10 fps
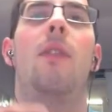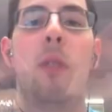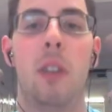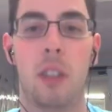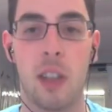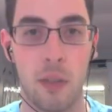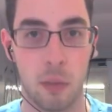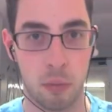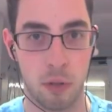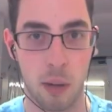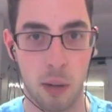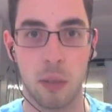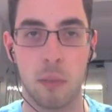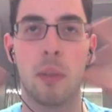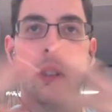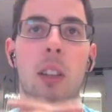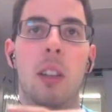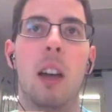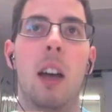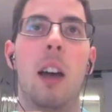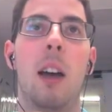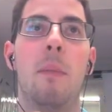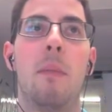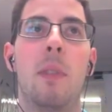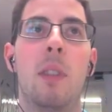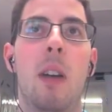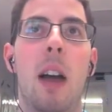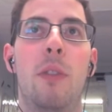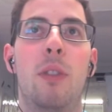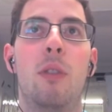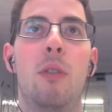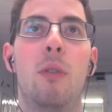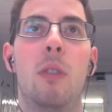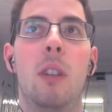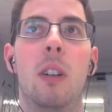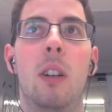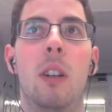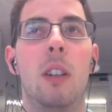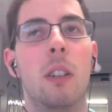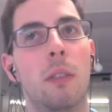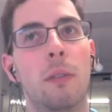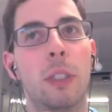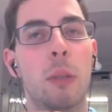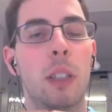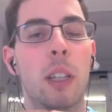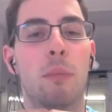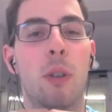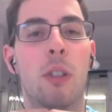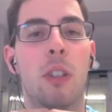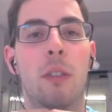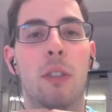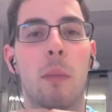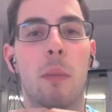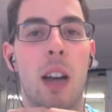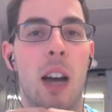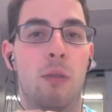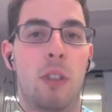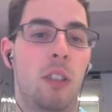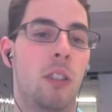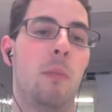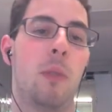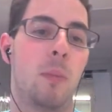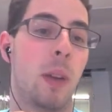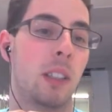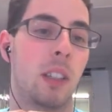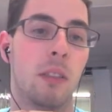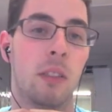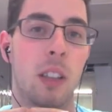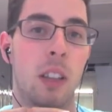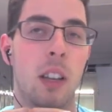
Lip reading: if you want to solve a problem, you have to frequently approach it from a non-traditional perspective.